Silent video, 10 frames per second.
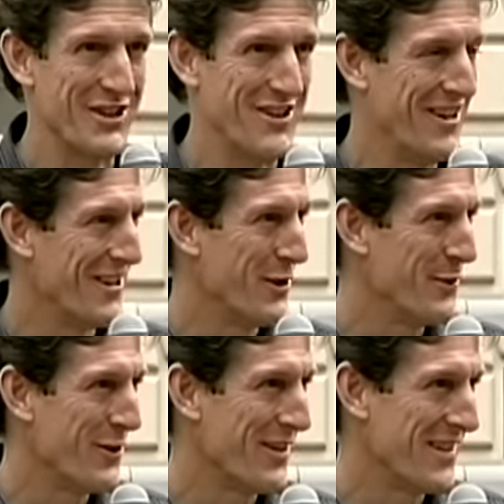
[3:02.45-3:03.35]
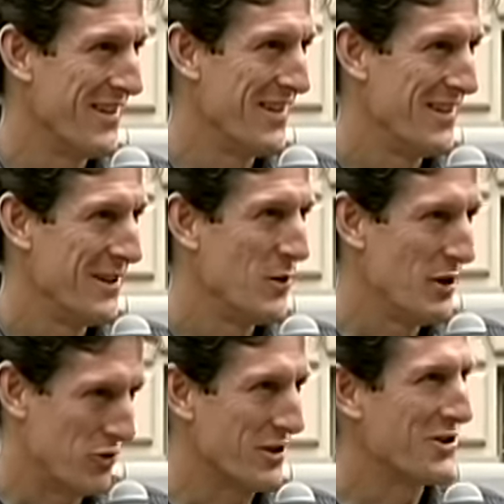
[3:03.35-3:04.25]
in God in America.
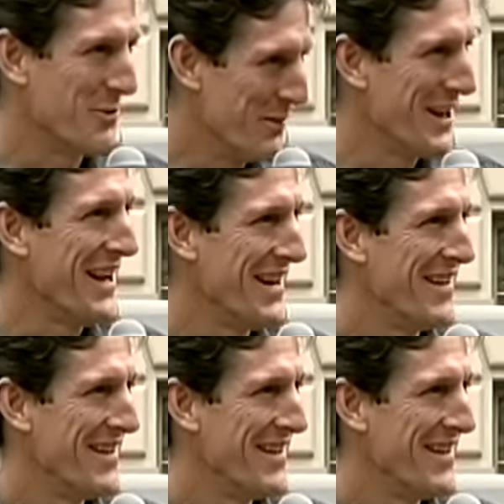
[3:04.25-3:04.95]
We trust in money.